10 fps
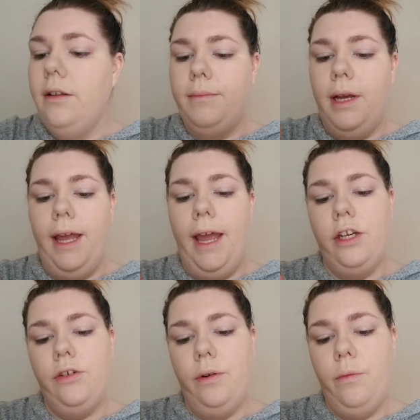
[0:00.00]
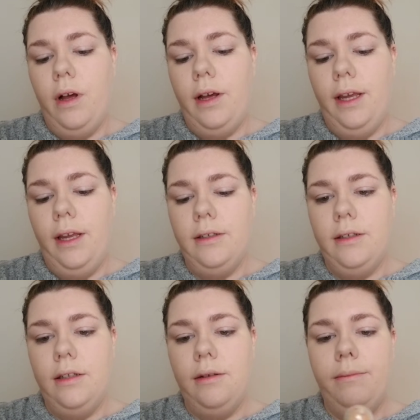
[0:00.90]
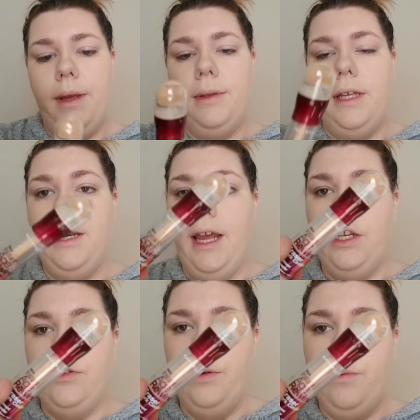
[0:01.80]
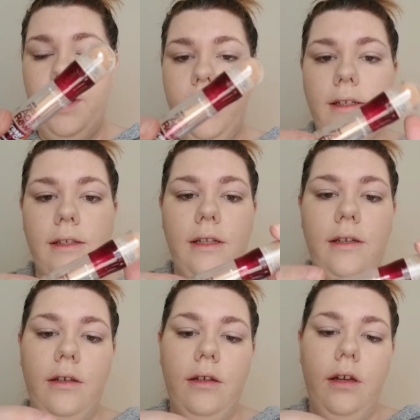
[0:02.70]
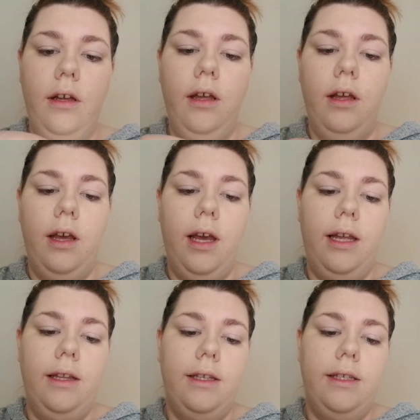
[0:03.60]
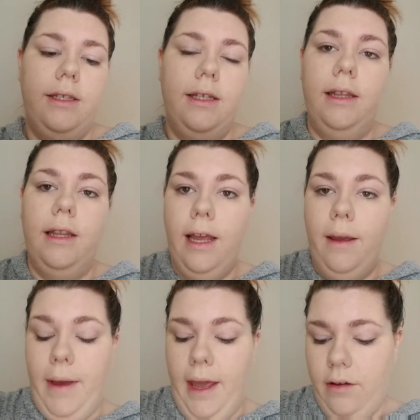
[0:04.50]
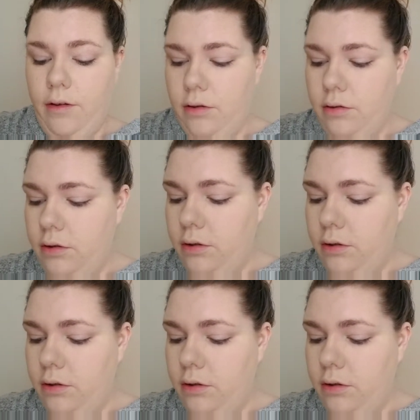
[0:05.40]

my Age Rewind, Maybelline Age Rewind. And this is in light pale.